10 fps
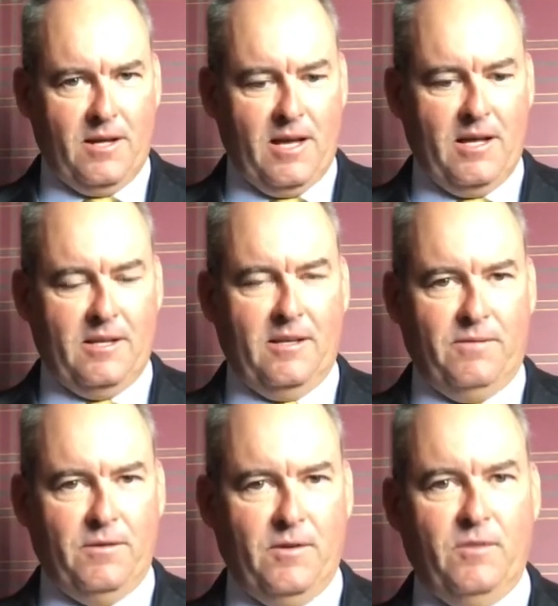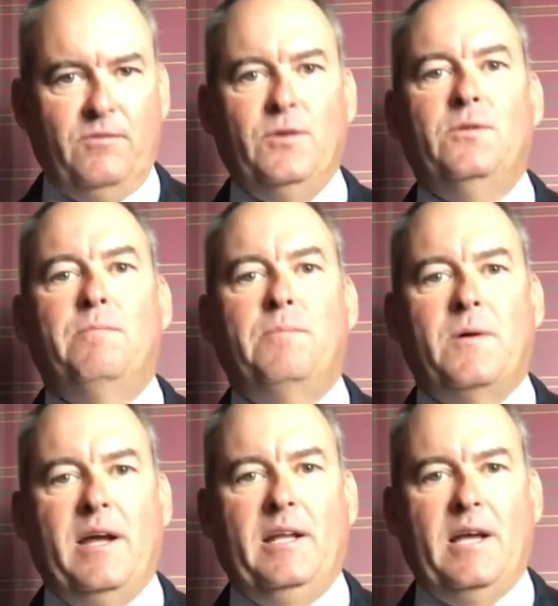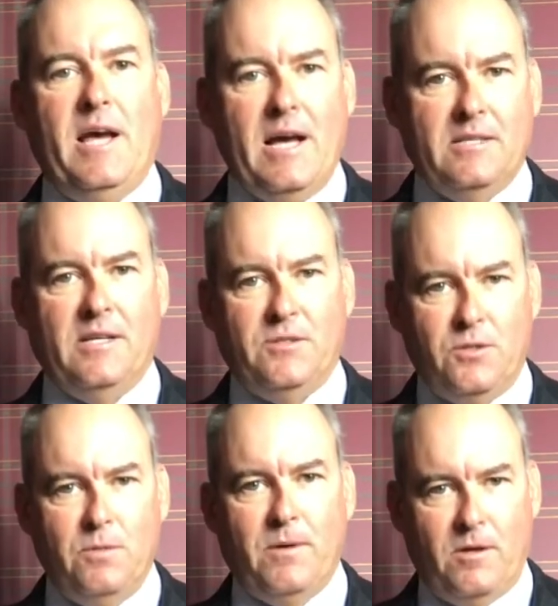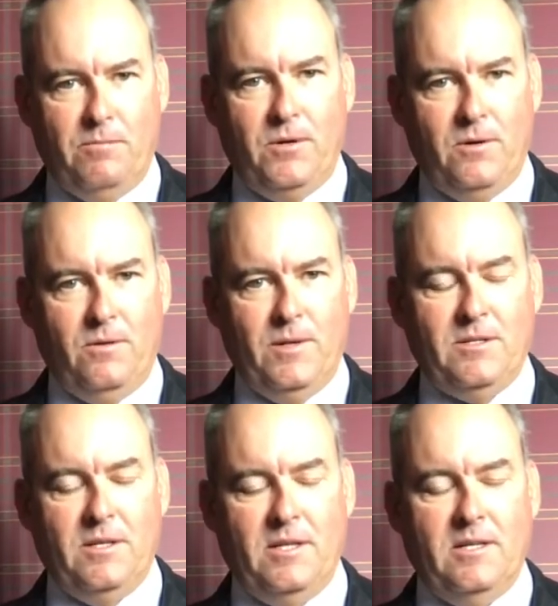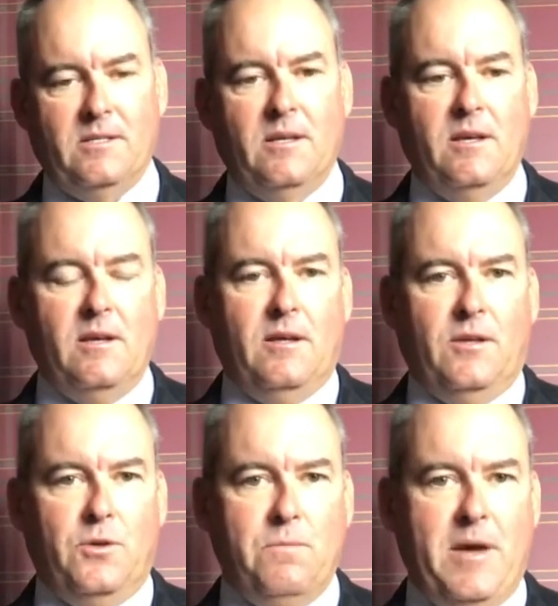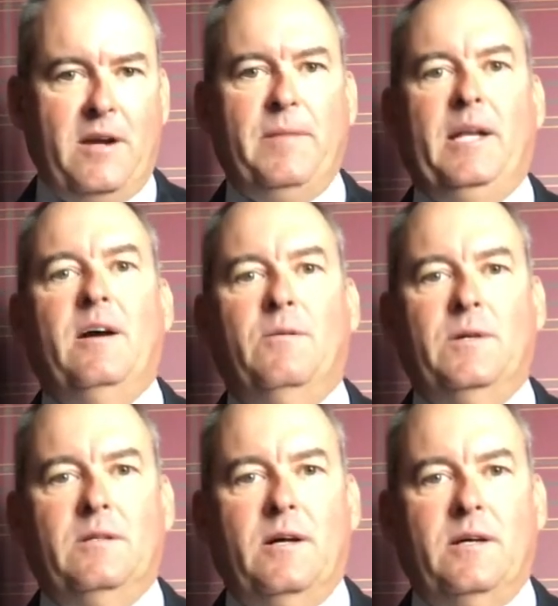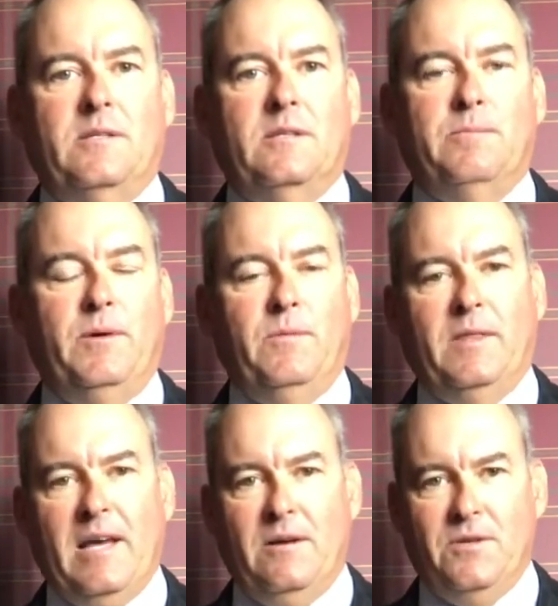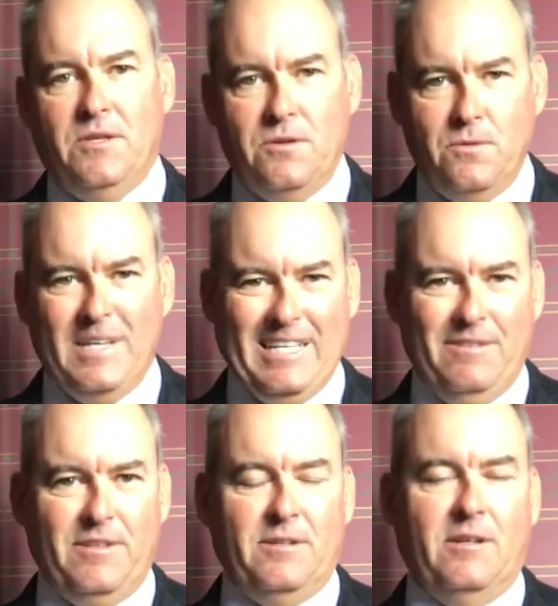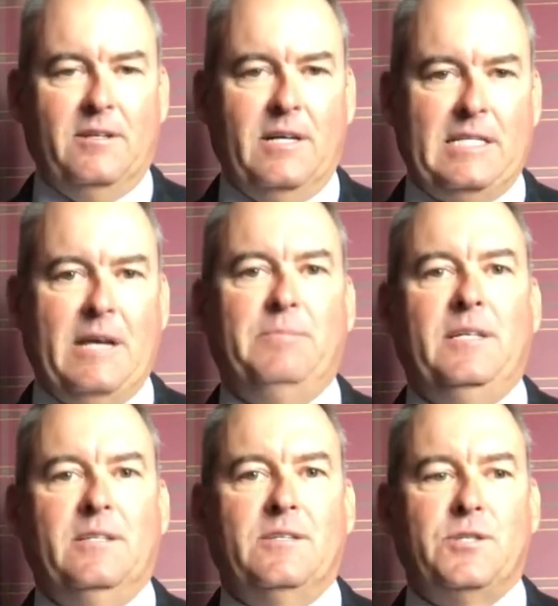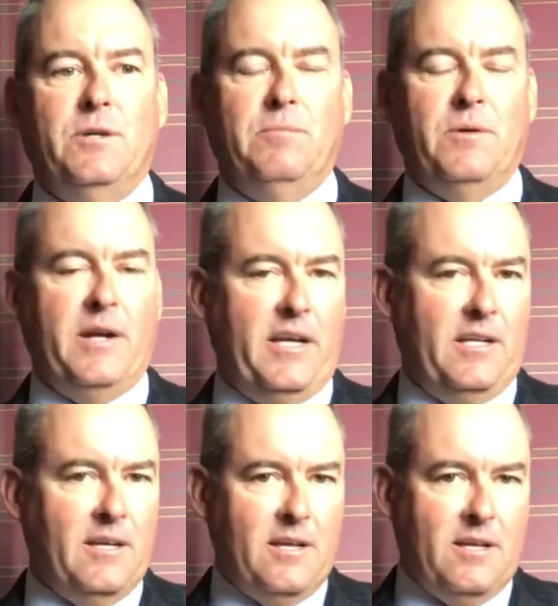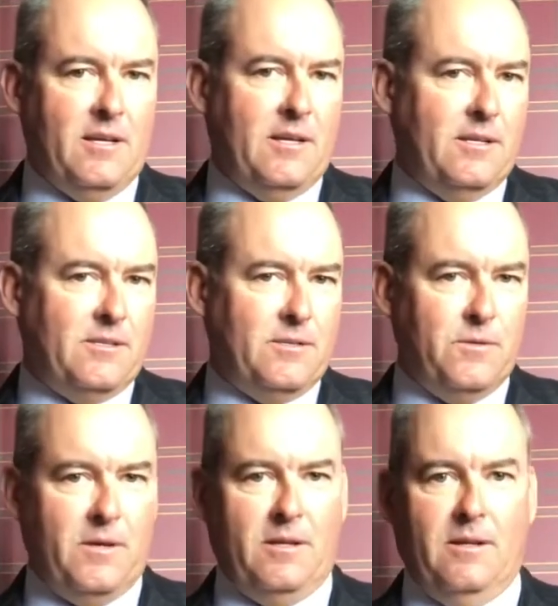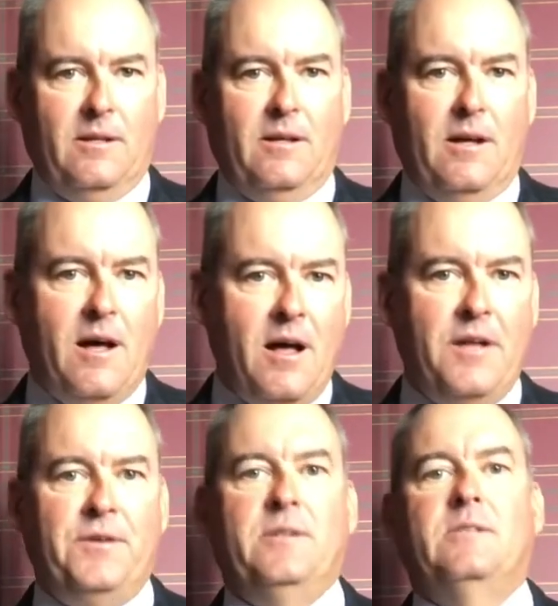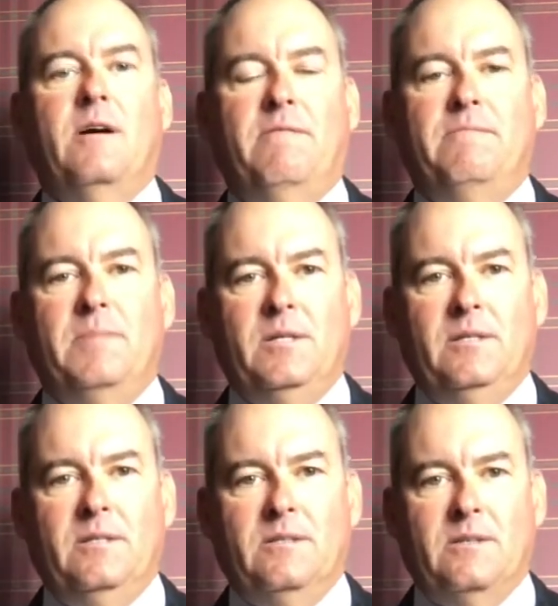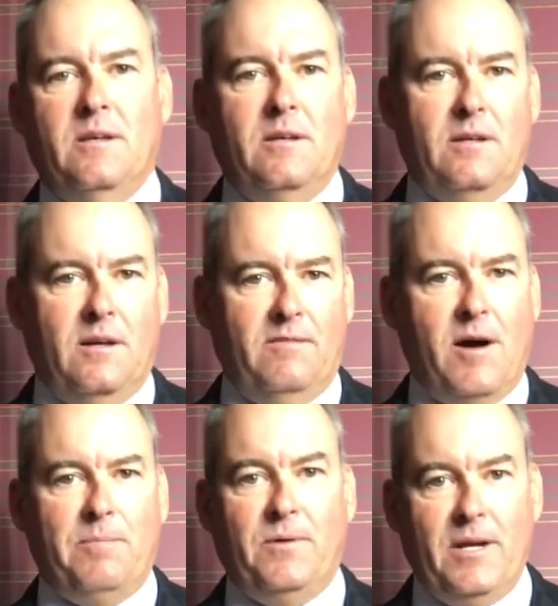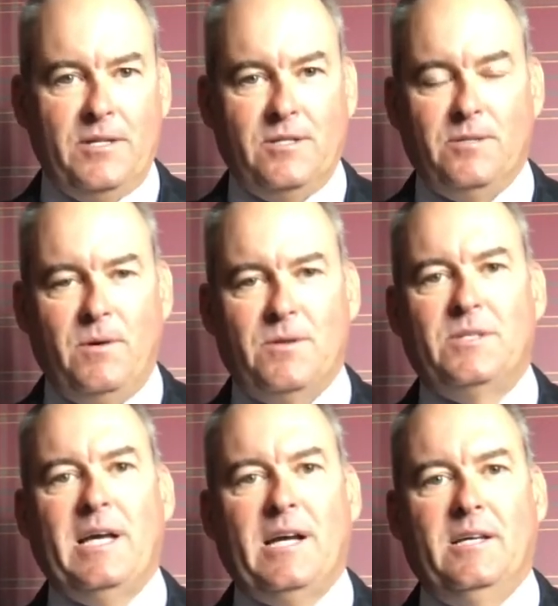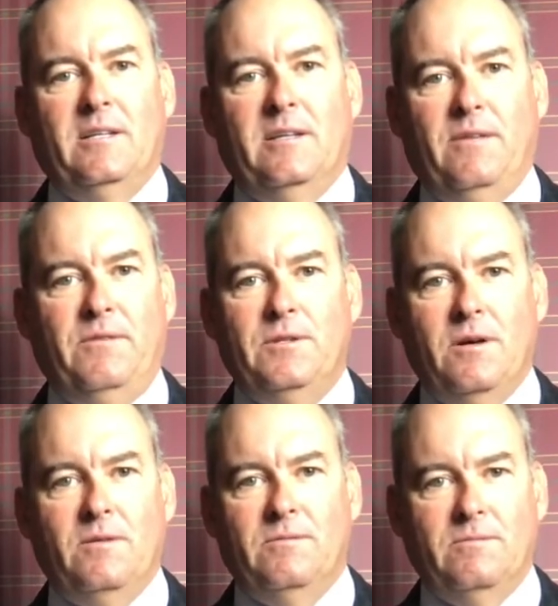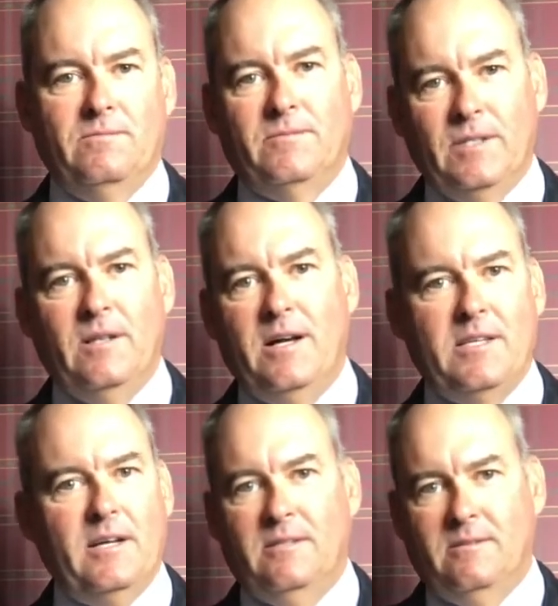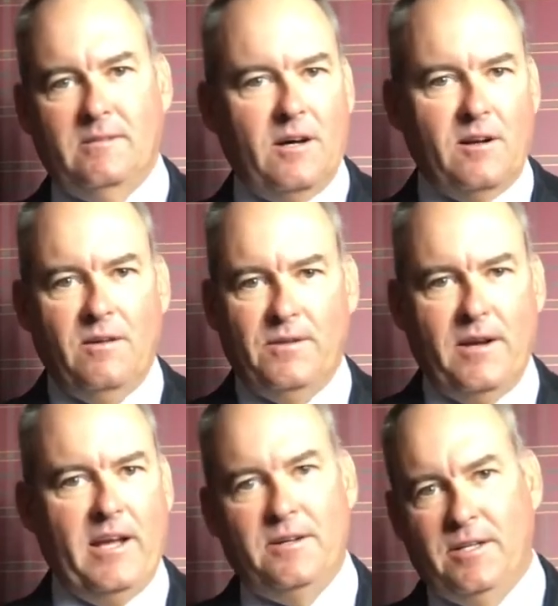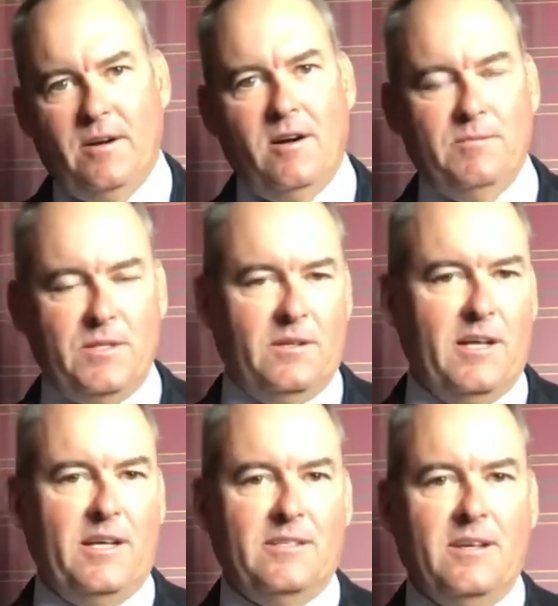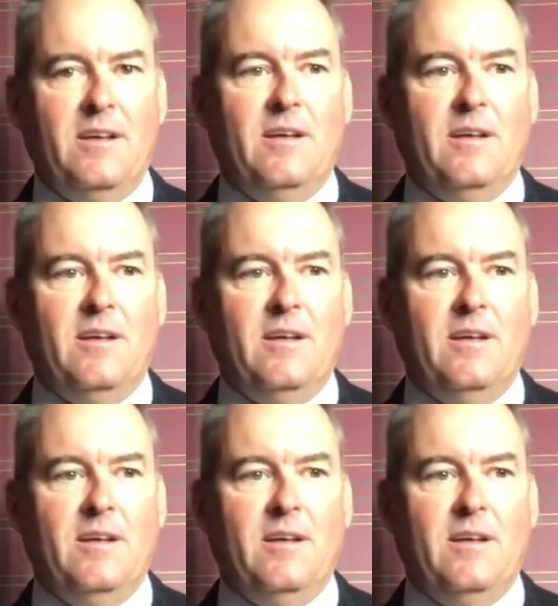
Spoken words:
And if you view the brain as a supercomputer, which it is, you may or may not realize this, but without you even attempting this, your brain is doing hundreds of millions of operations per second. If you don't realize that, cut off your hand or your arms or your legs.